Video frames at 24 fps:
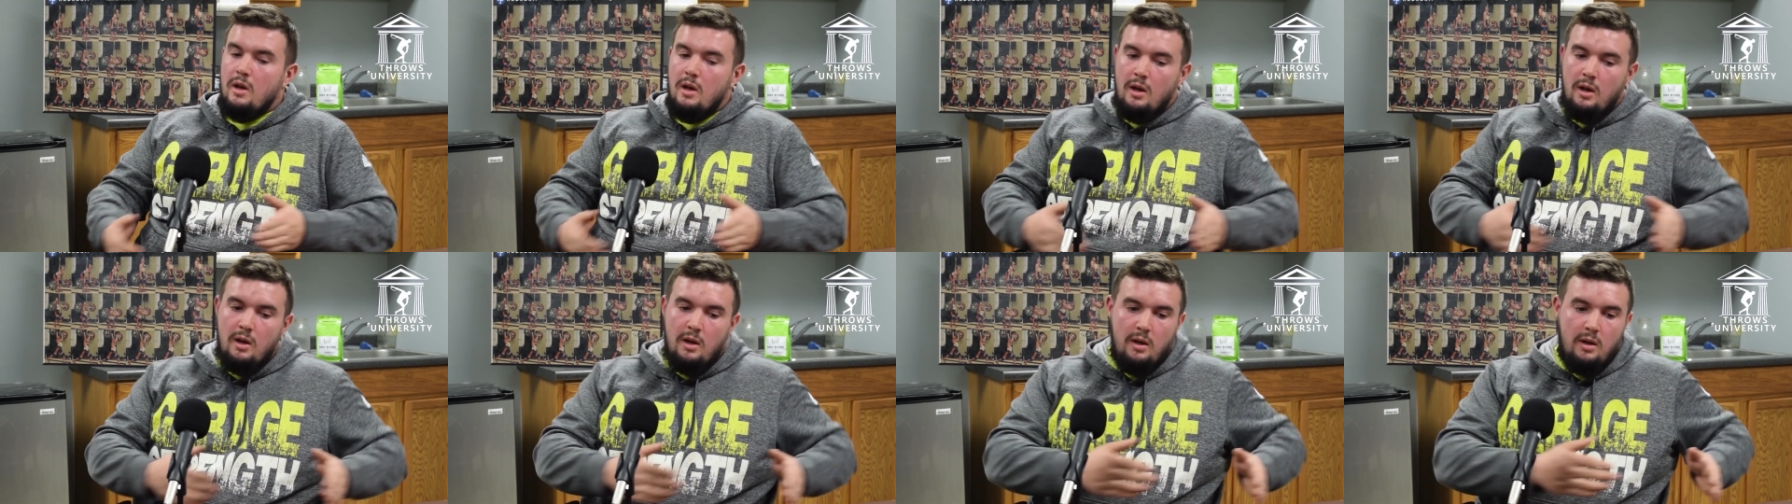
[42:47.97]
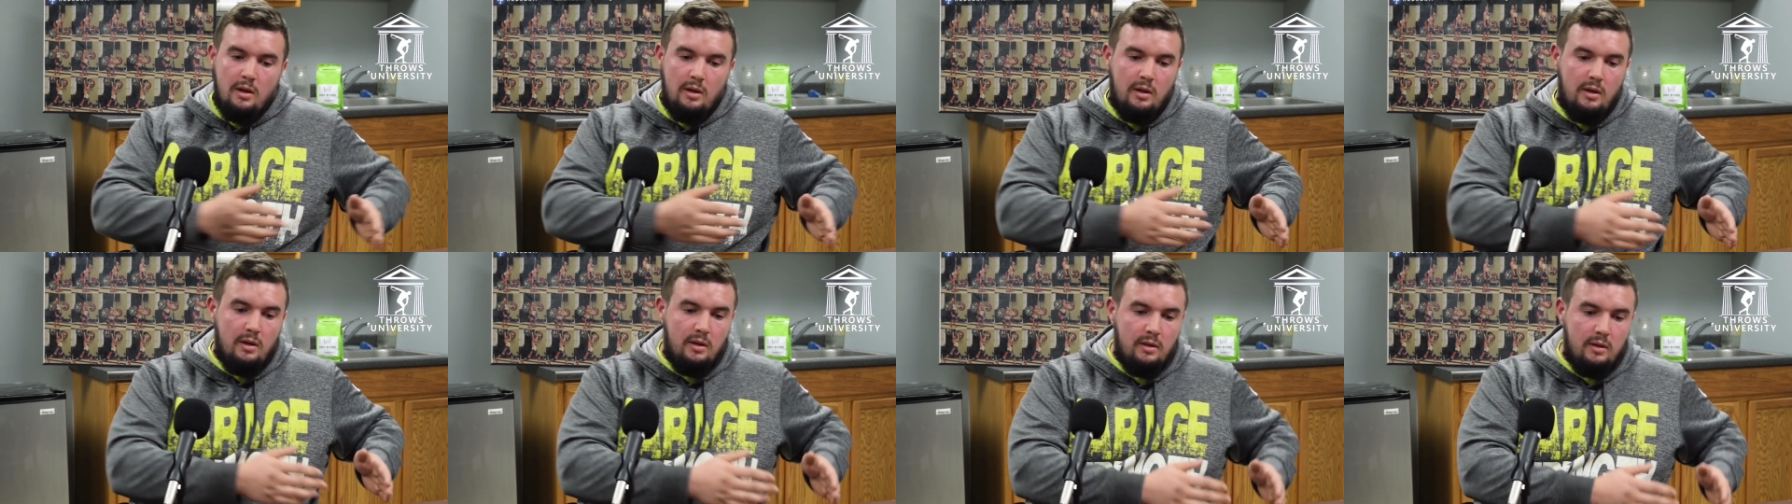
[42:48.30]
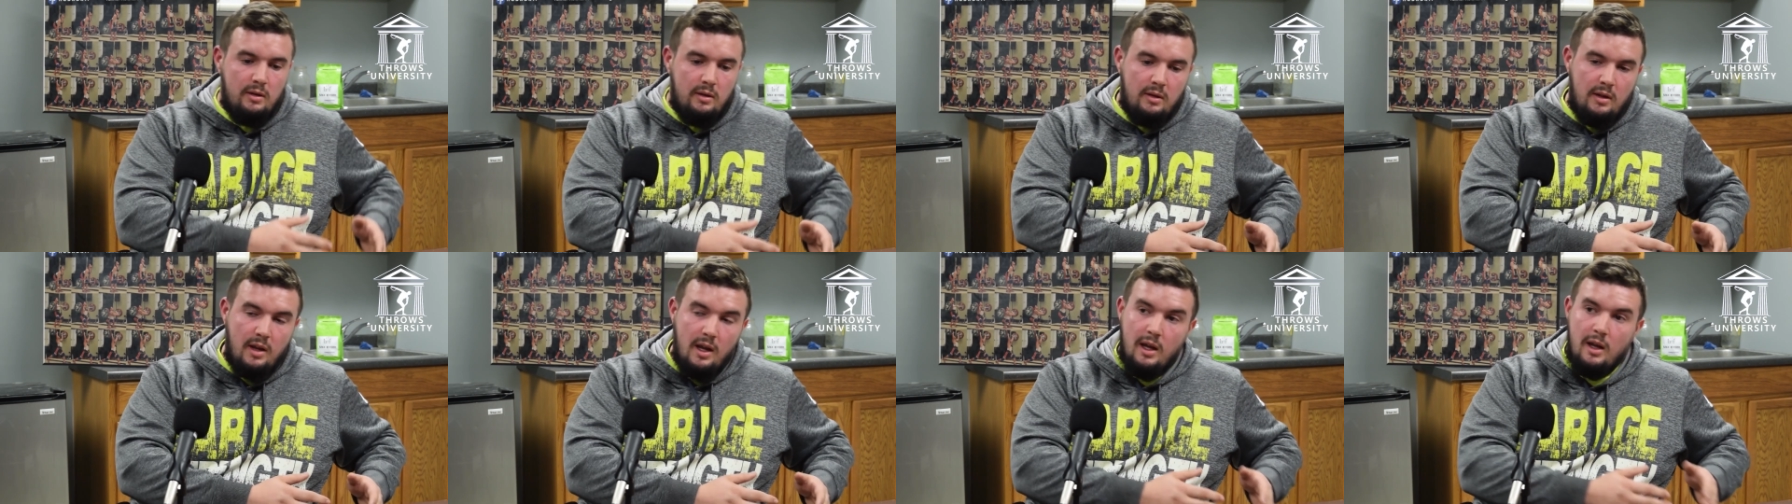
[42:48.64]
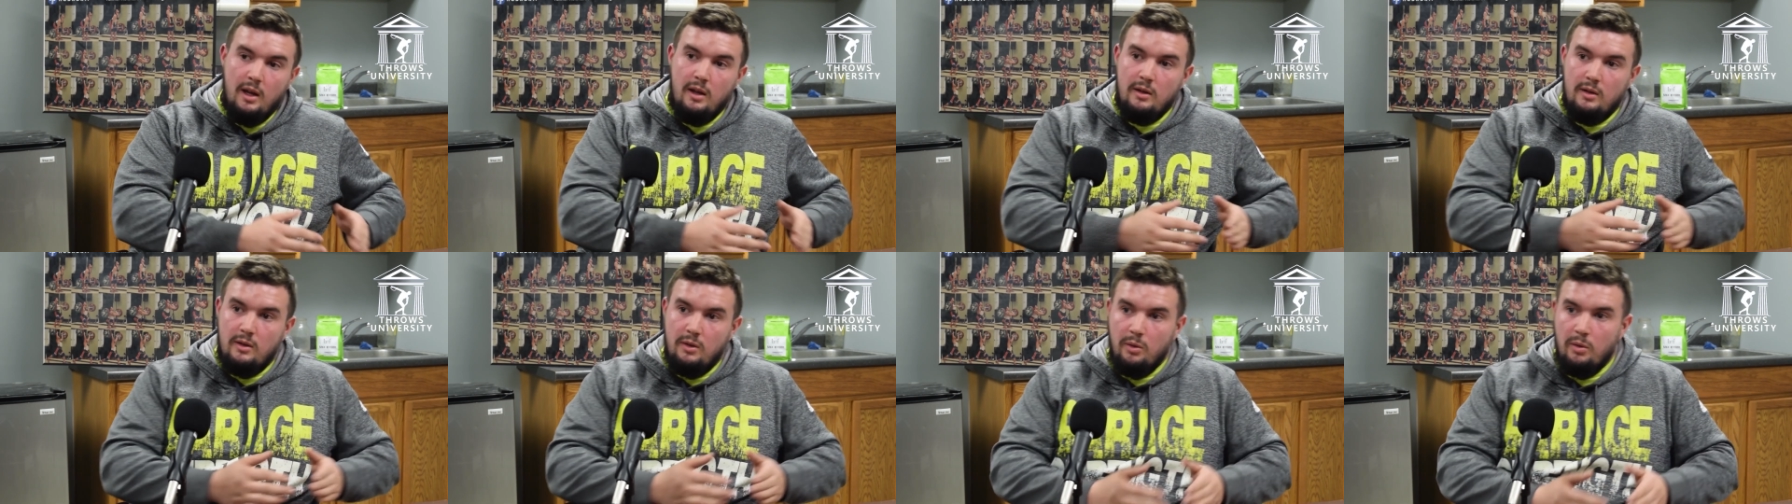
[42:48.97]
Mm. because
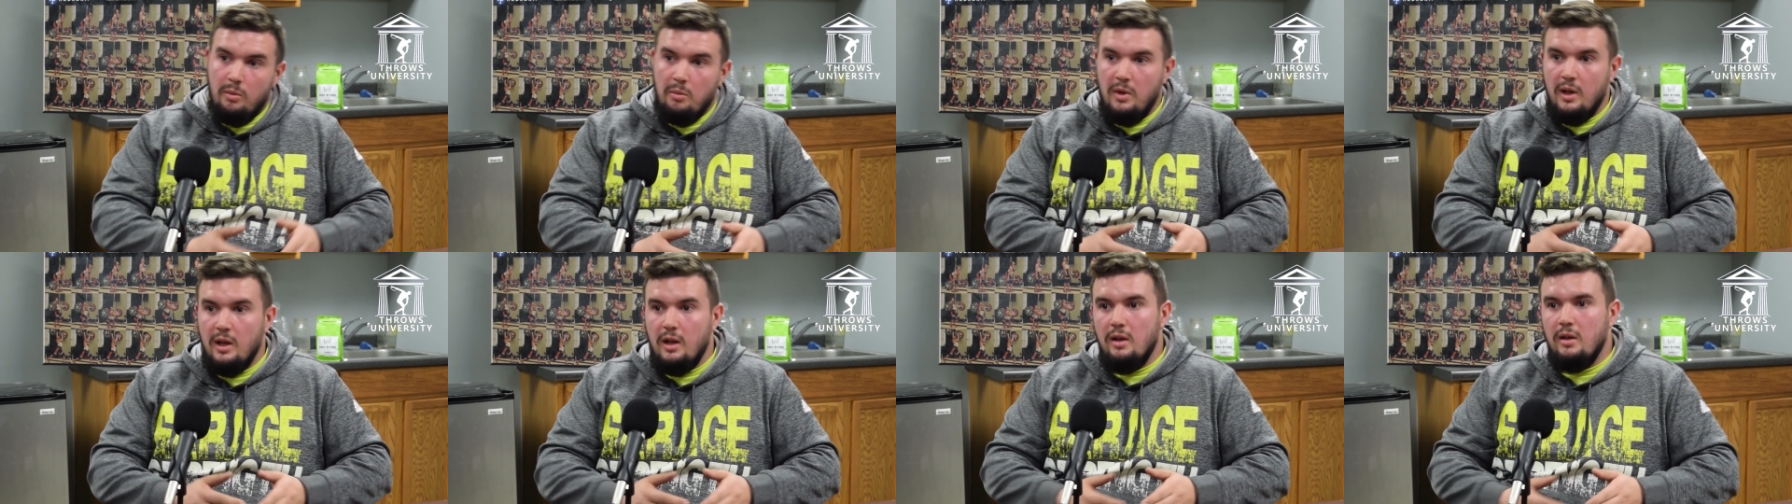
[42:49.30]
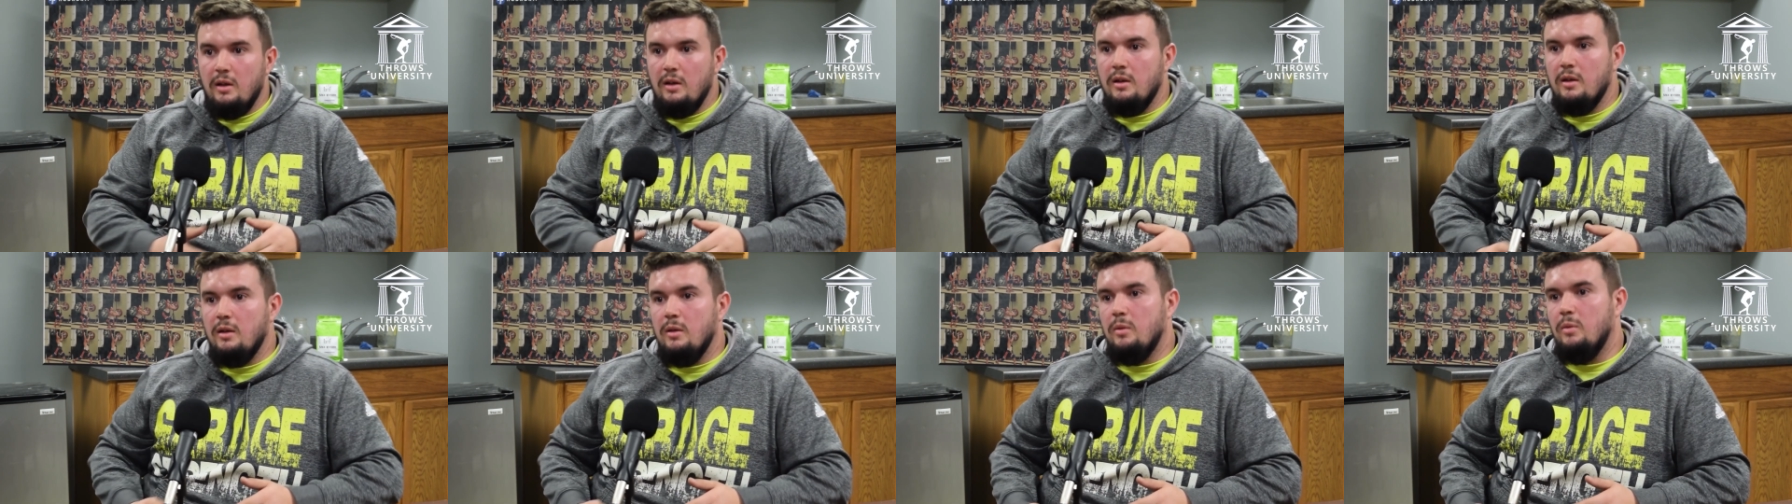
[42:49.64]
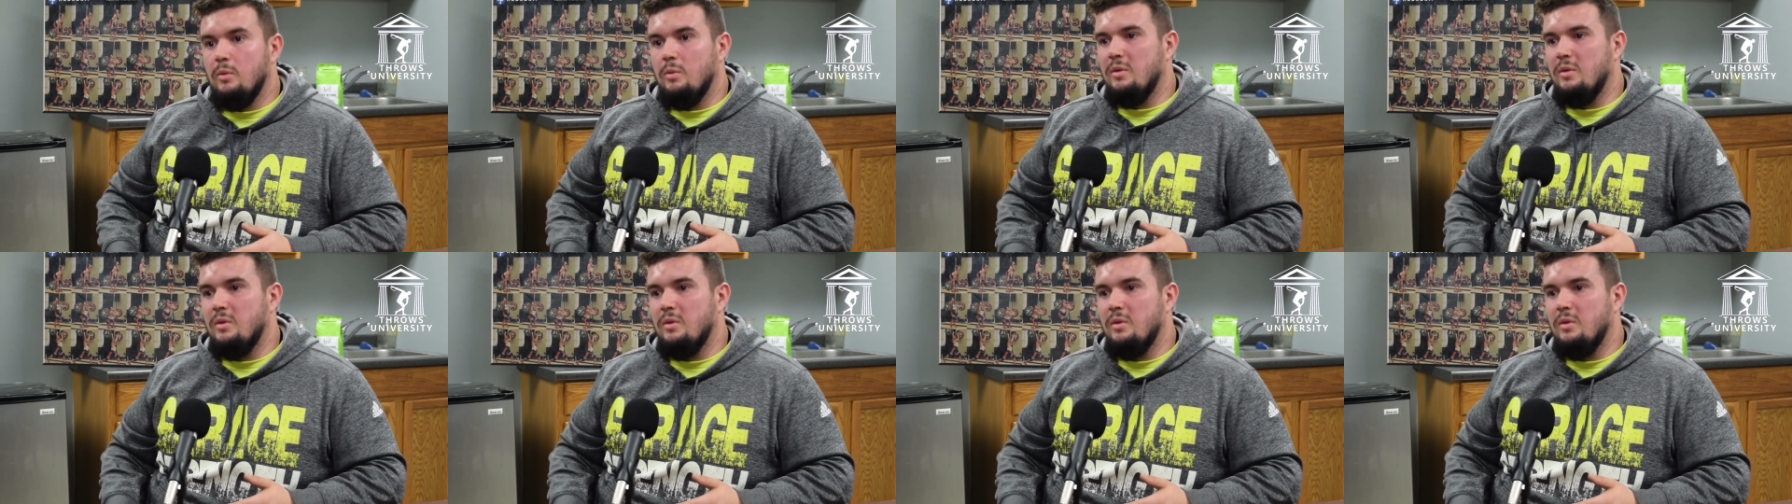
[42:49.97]
Dane to Amin